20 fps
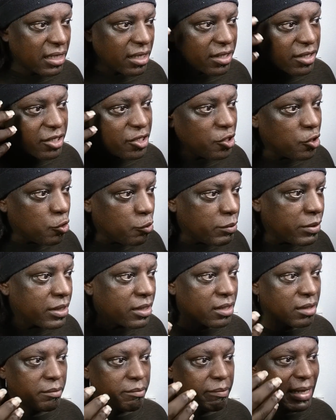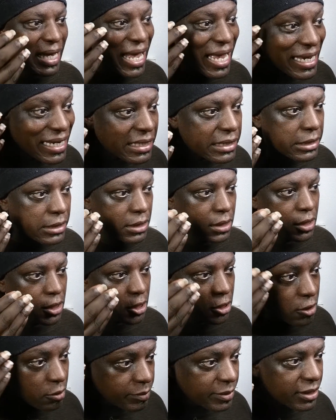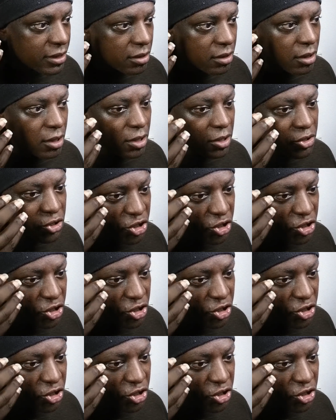of the human baggage, the human